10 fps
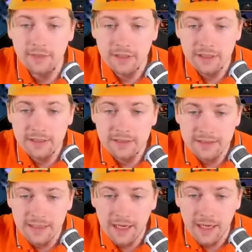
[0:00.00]
Venice
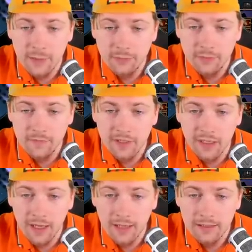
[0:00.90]
is out of
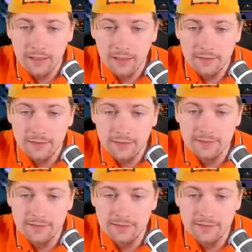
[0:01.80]
their island.